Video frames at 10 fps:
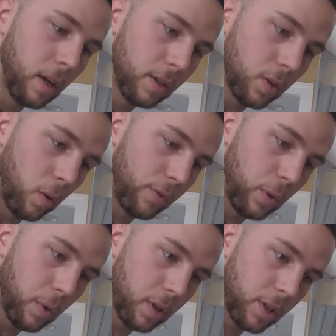So if
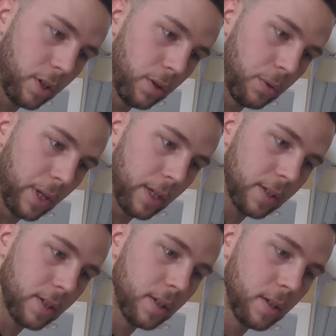you were to do
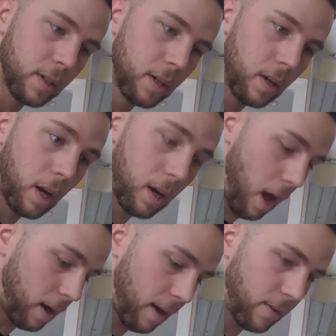this and
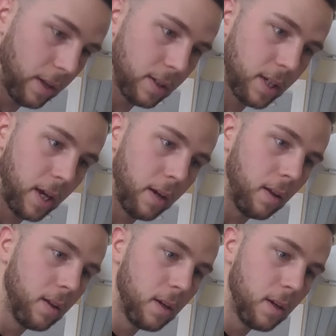not have it on the scale,